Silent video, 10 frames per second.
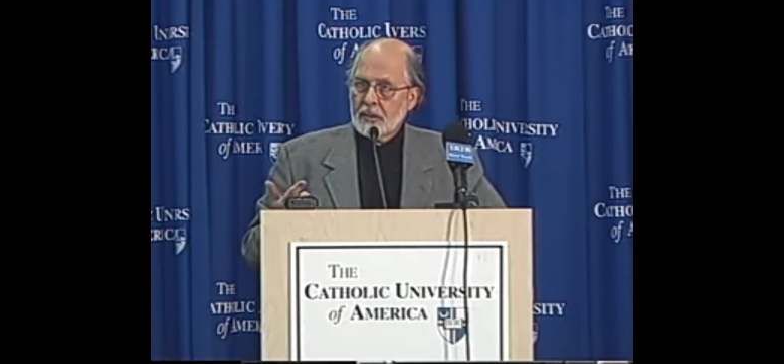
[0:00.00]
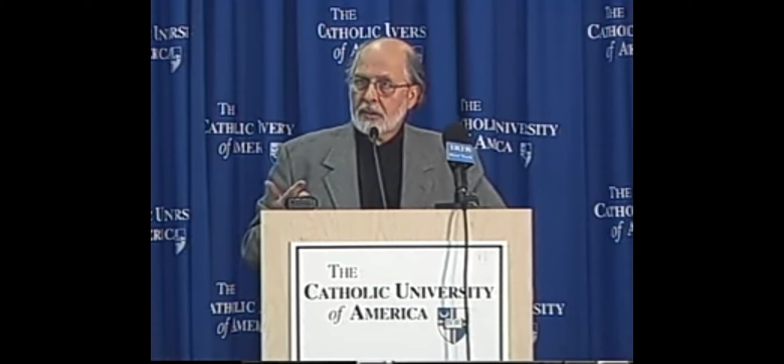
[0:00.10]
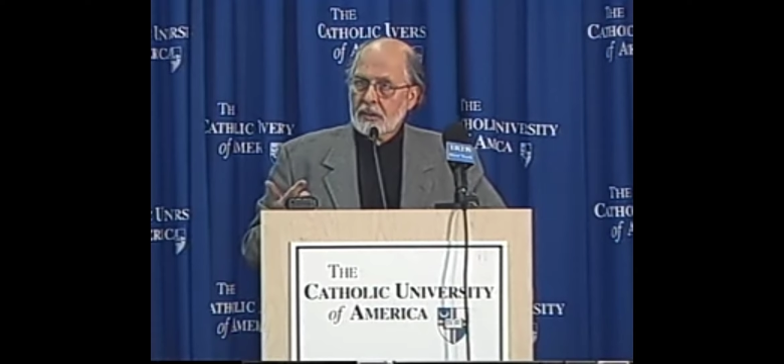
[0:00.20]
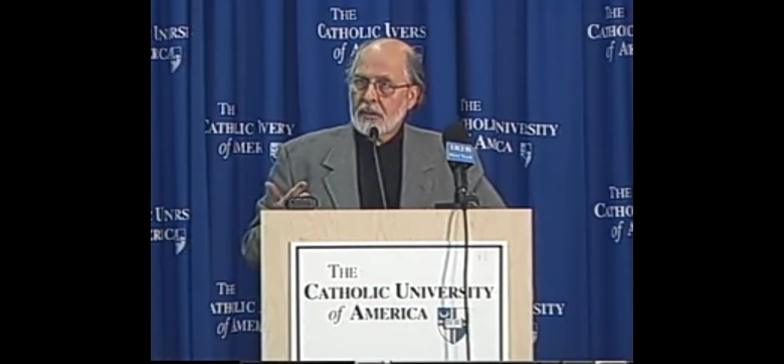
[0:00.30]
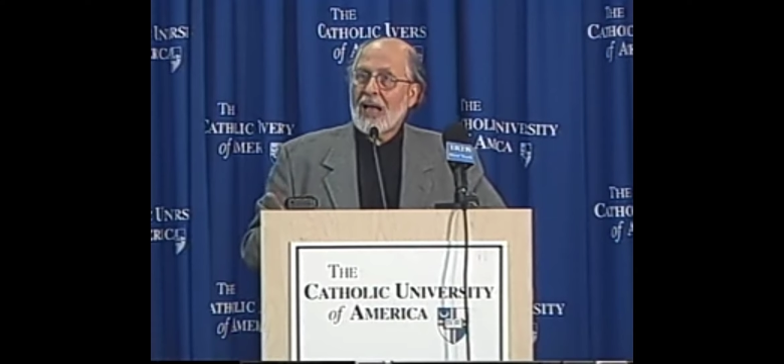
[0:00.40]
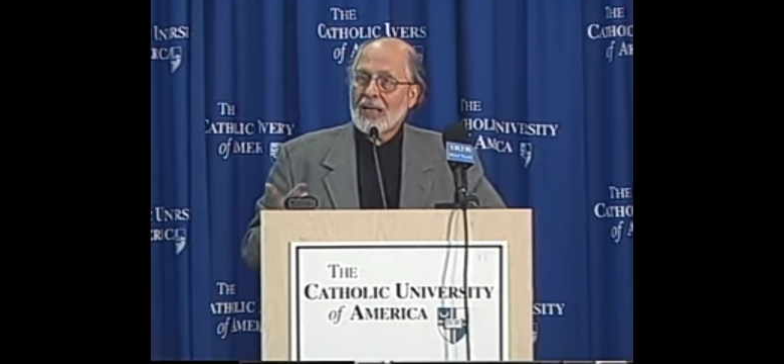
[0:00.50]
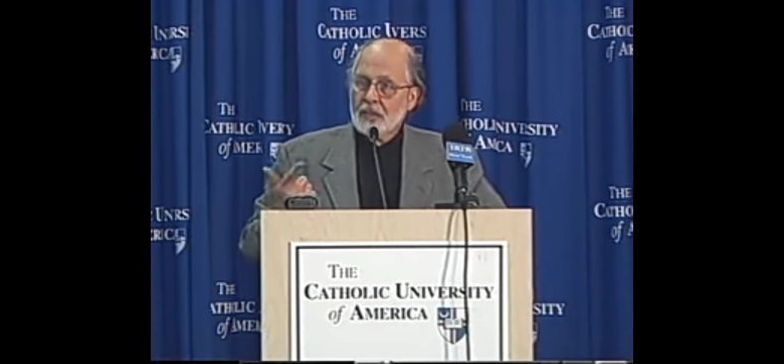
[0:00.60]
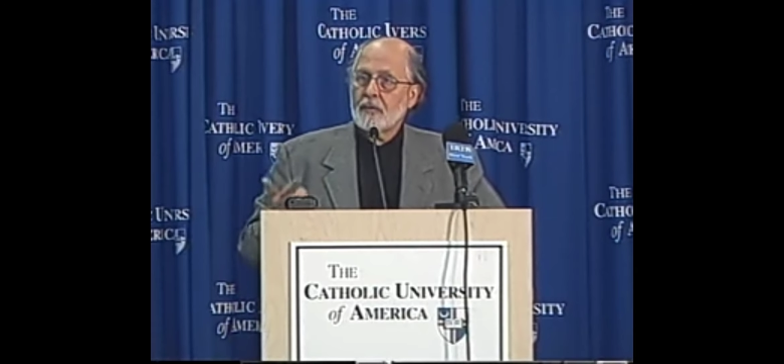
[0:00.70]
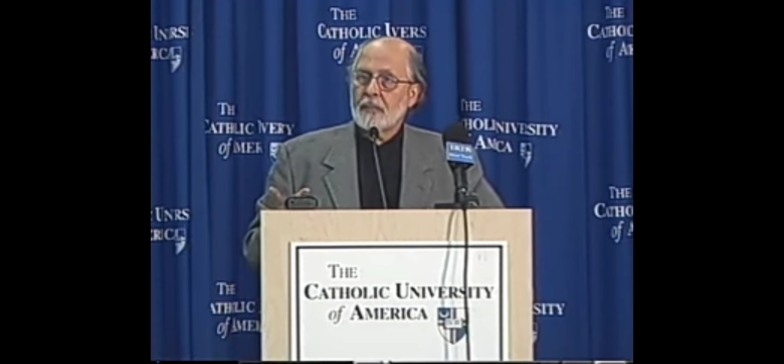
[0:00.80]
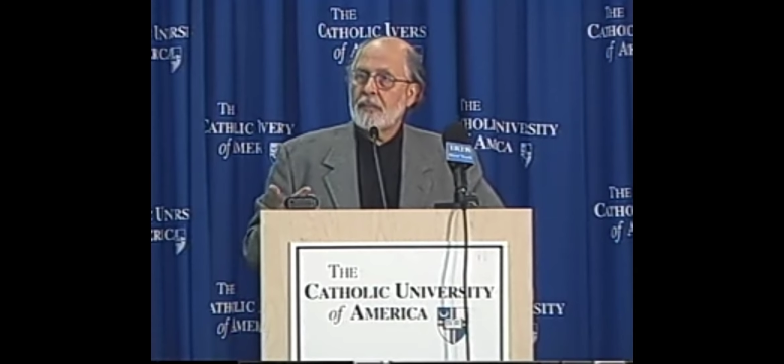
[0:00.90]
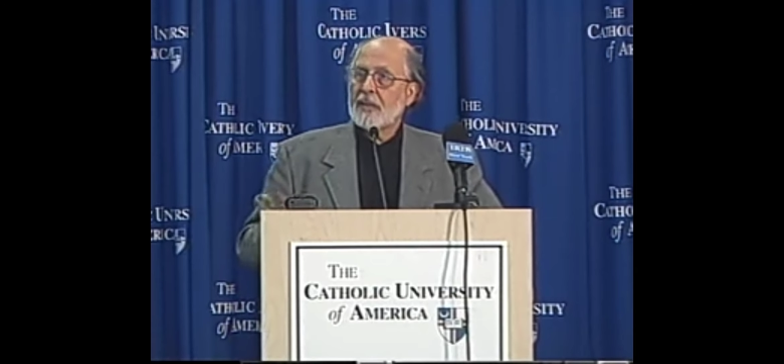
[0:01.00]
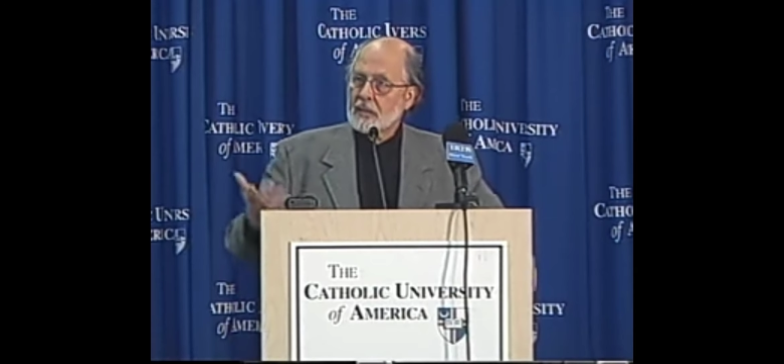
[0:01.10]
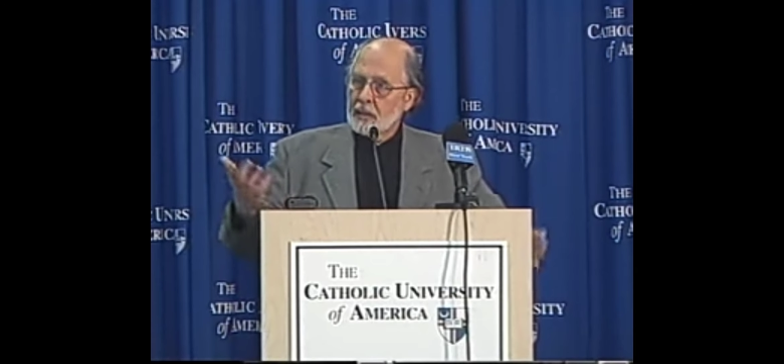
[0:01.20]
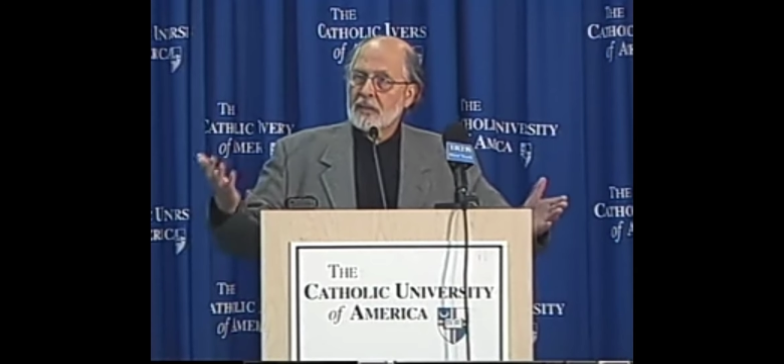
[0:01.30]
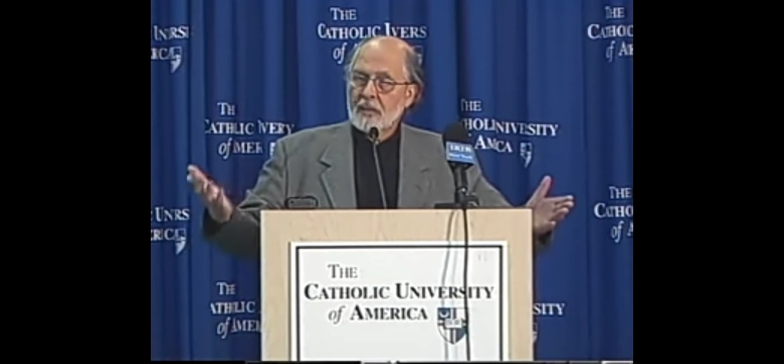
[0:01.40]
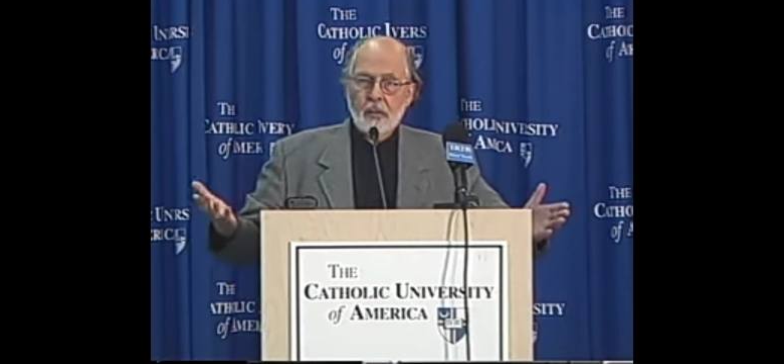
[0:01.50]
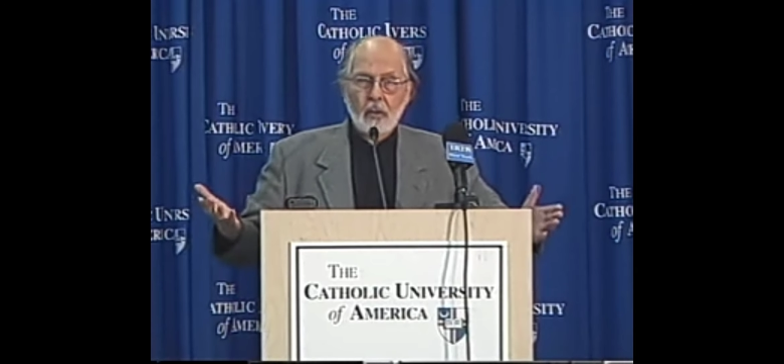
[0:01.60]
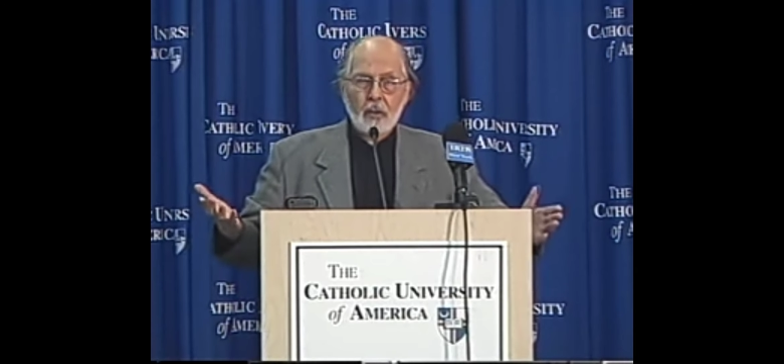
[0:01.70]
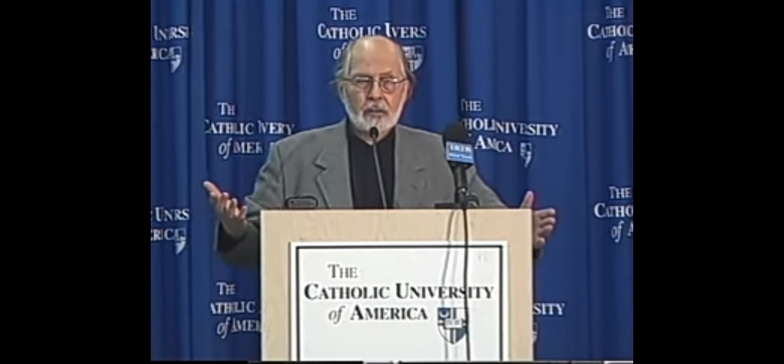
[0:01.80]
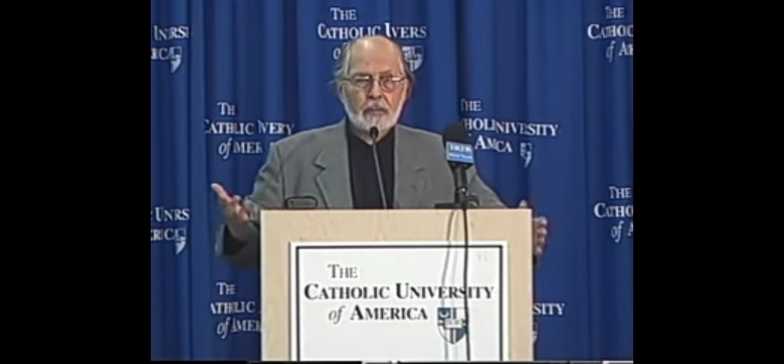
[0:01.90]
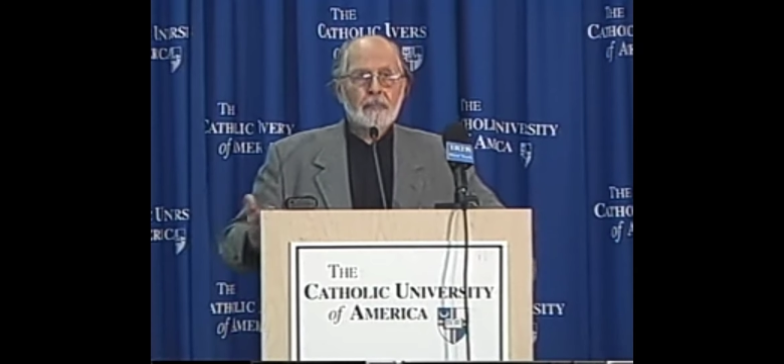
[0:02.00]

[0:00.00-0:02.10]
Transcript: has to be based on some laws,